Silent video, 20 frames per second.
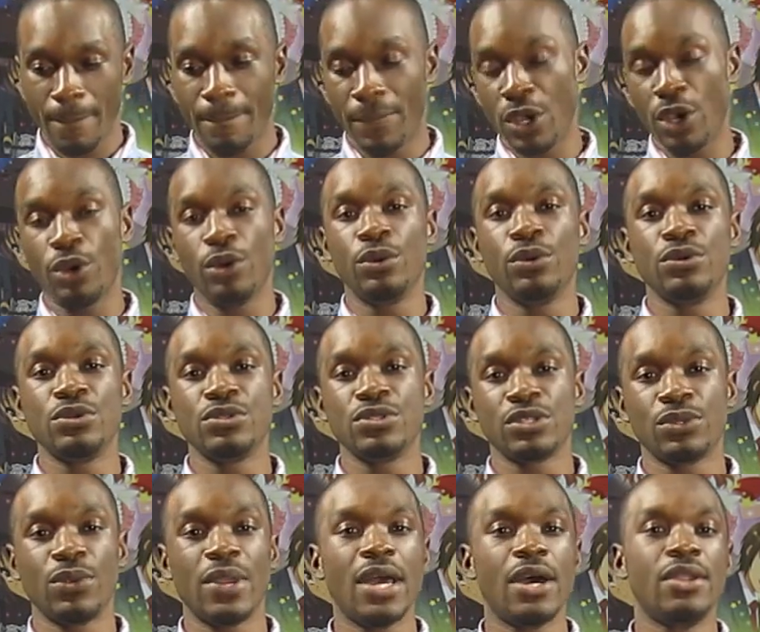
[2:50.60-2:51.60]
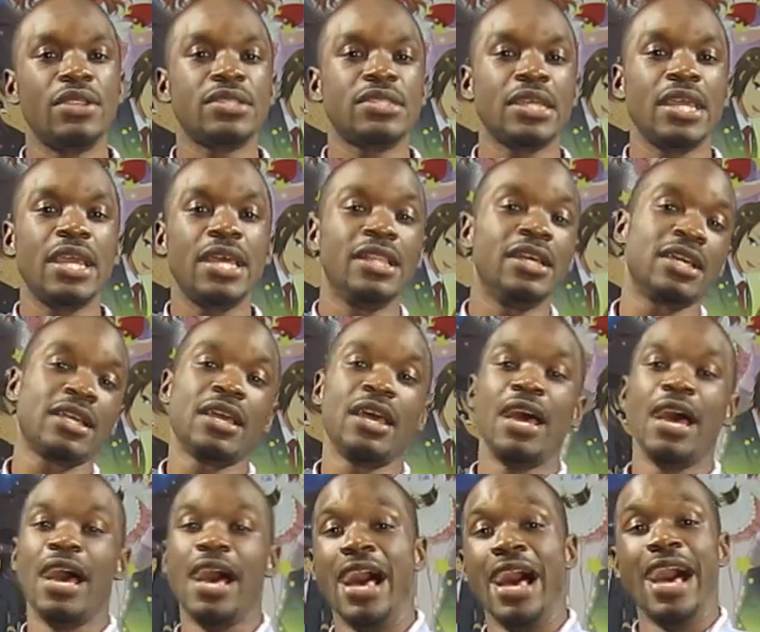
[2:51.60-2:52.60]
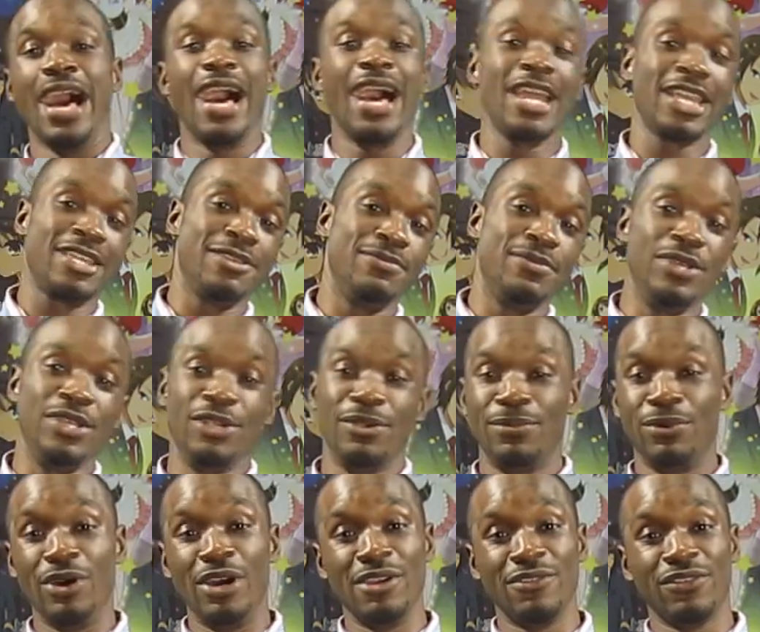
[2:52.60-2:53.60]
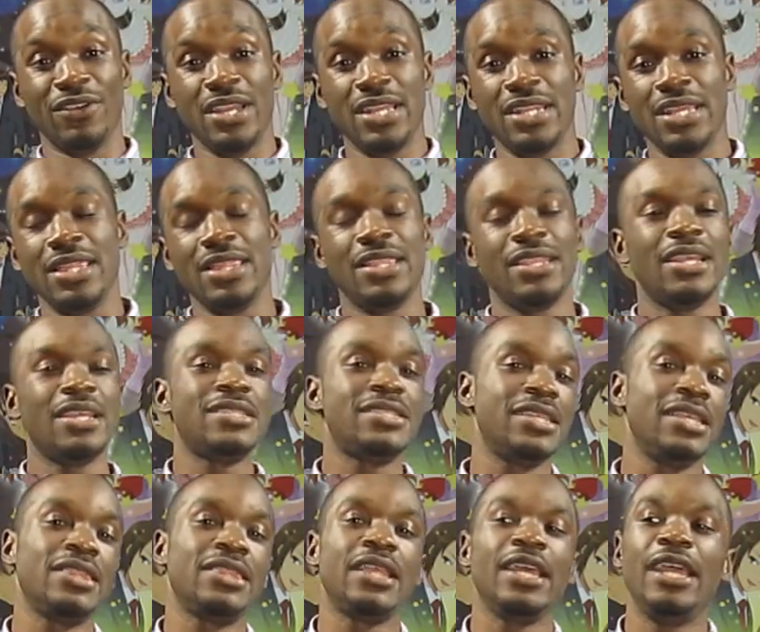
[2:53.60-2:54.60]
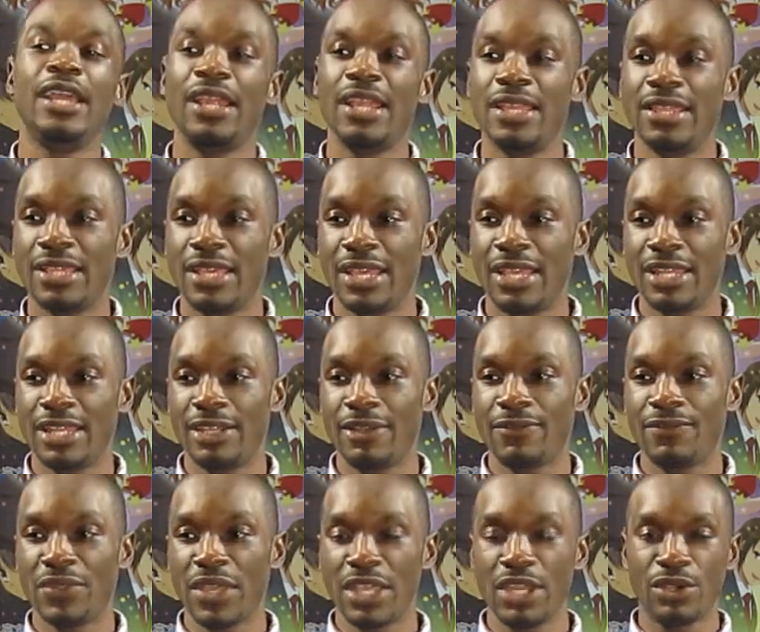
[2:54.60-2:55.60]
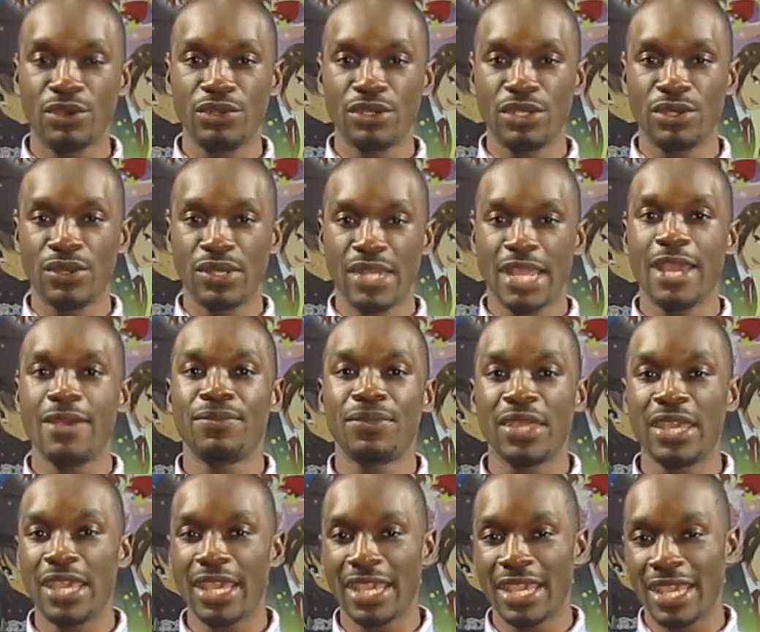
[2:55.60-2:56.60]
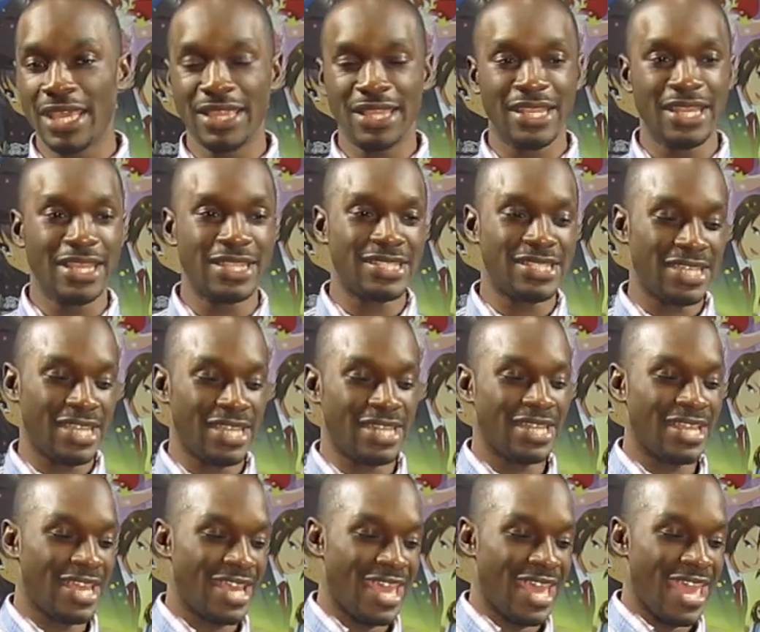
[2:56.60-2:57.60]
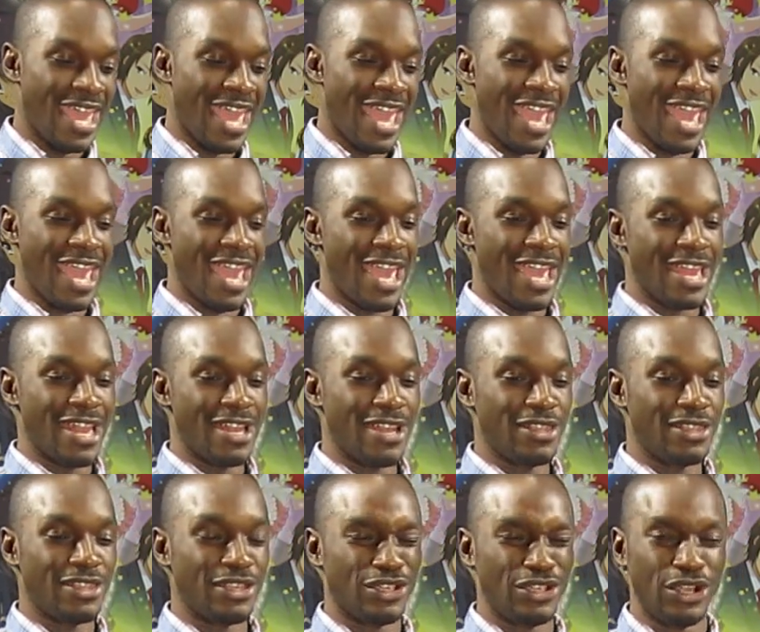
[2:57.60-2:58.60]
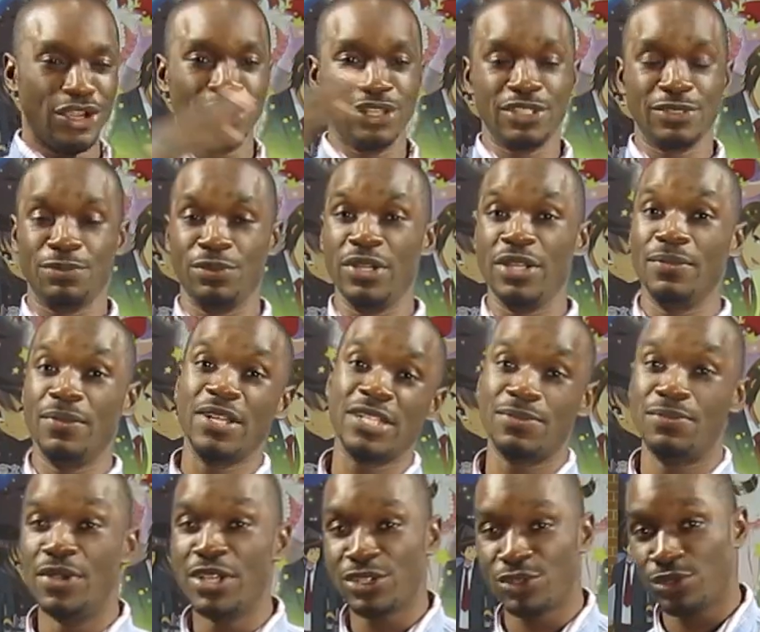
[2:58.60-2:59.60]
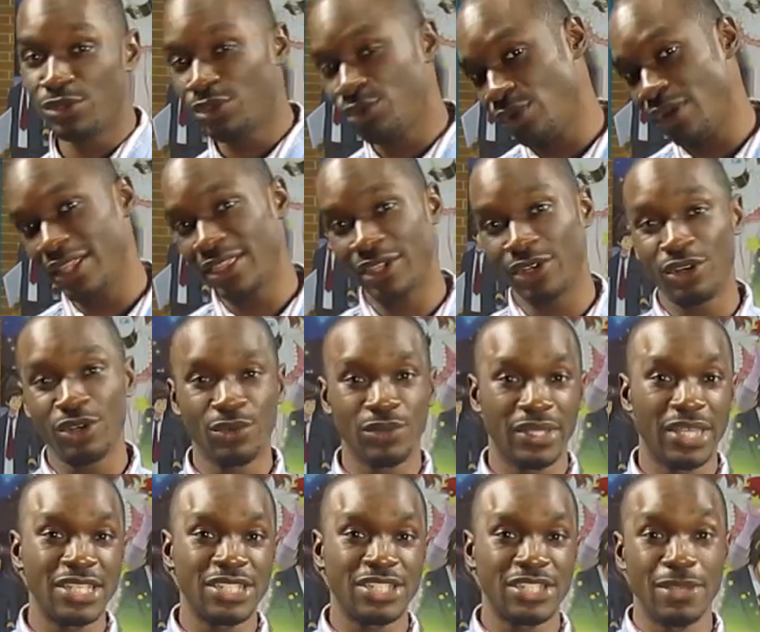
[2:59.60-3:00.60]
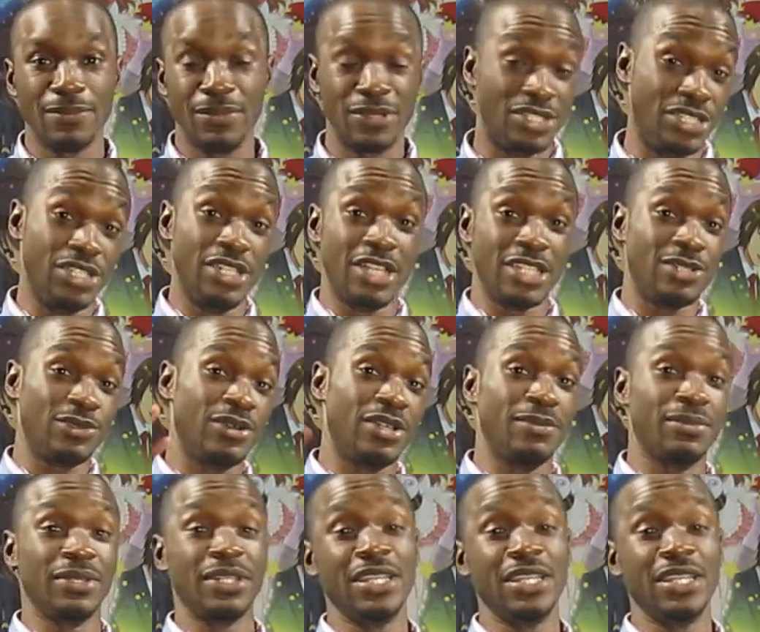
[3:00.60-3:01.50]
pose around and say, hey look, I can be your boyfriend, and then they sit there and then they don't do a damn thing, and then they sit and the girl is pretty much miserable throughout the whole relationship, but she doesn't want to